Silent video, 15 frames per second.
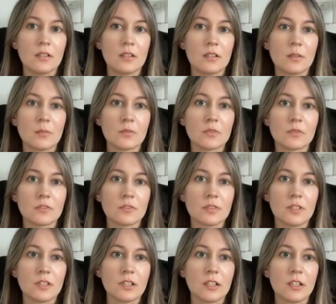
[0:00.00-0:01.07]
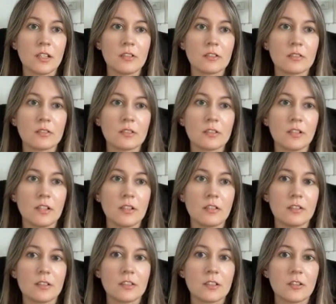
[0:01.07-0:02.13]
above and here,
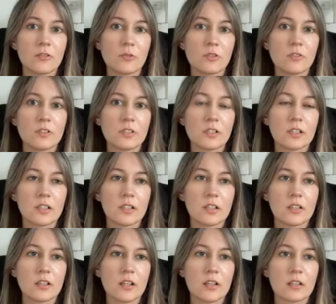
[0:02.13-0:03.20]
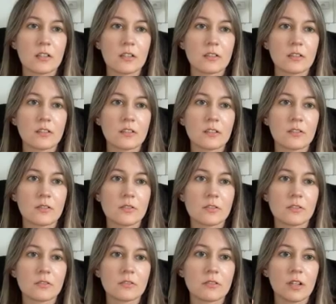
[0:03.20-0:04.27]
and there was like connect
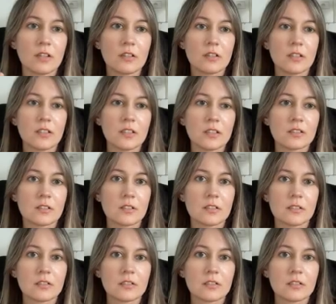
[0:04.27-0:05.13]
or contact,